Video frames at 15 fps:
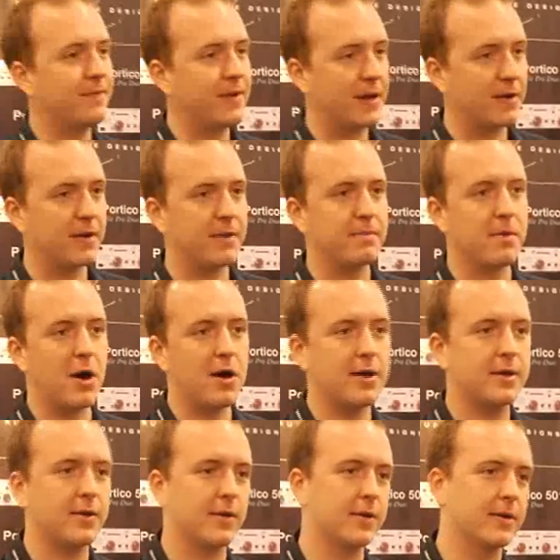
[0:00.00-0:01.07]
very
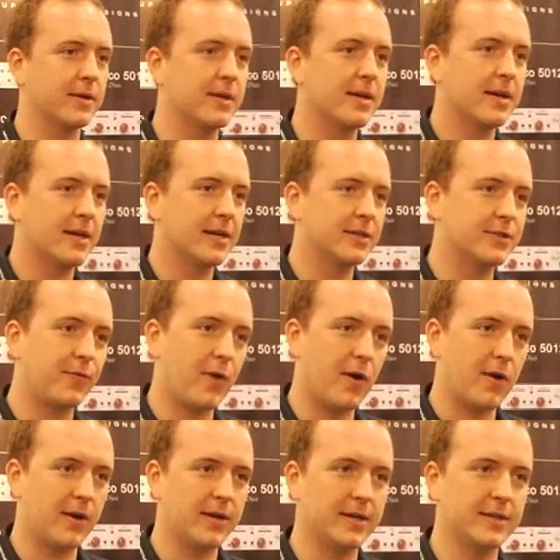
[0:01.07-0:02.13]
modern as
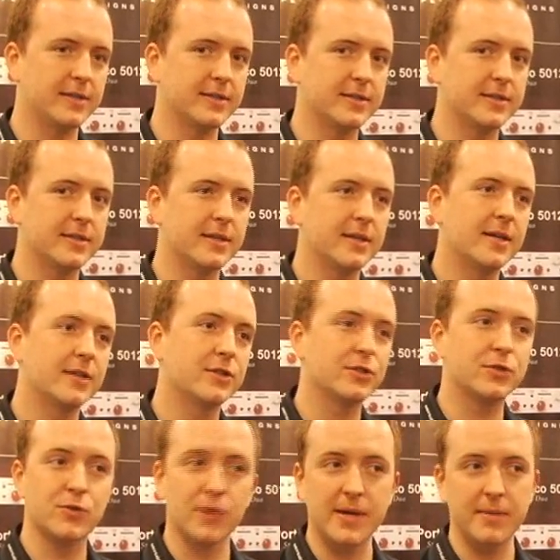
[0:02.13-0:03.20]
far as
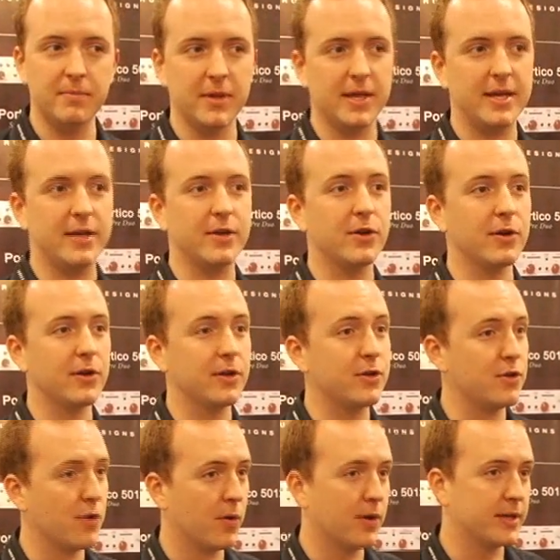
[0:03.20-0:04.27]
extremely
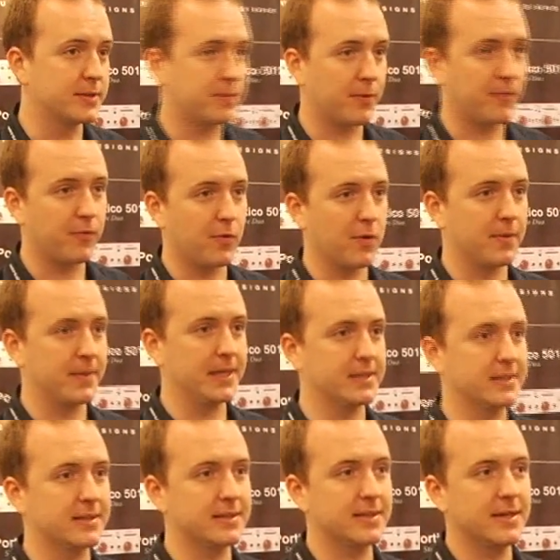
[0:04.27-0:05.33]
good noise
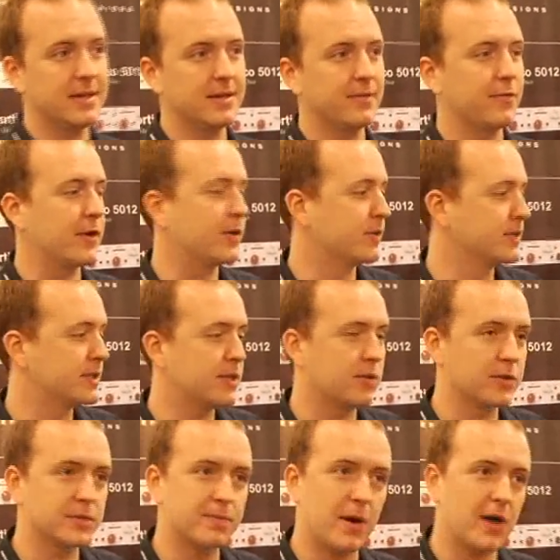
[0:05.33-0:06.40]
performance, frequency
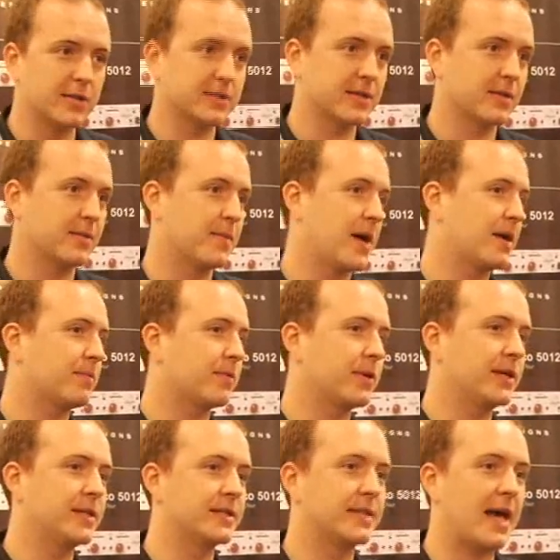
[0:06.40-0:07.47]
response on the mic
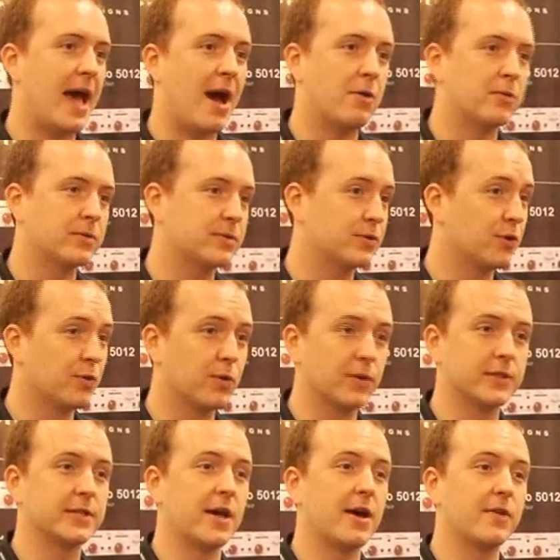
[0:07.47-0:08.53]
pre's out
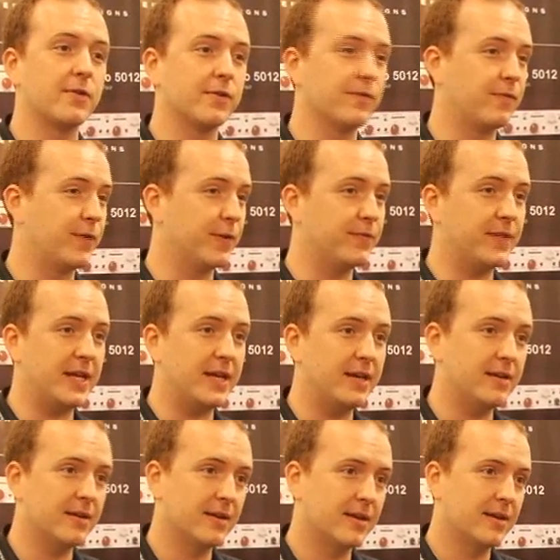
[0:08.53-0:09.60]
towards 150
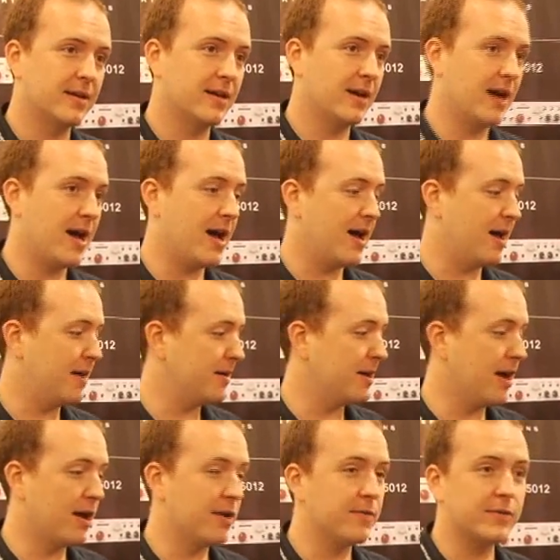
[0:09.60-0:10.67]

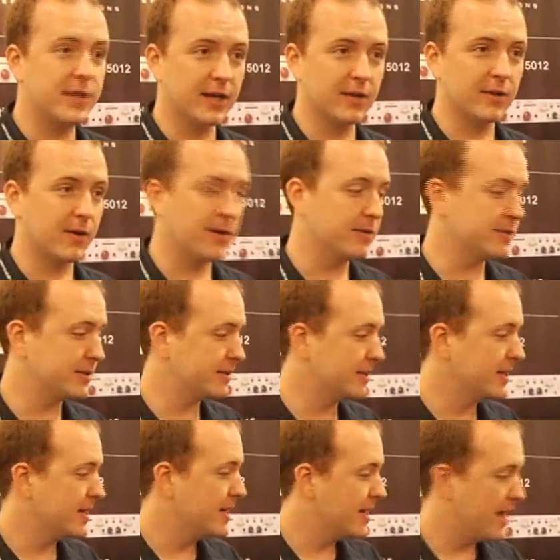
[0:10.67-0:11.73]
kilohertz,
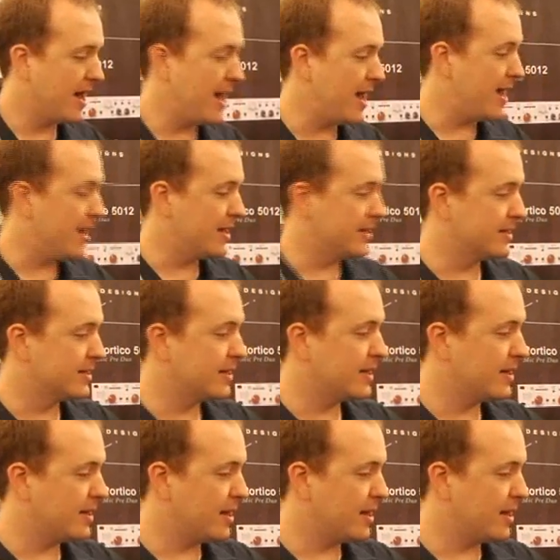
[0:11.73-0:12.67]
and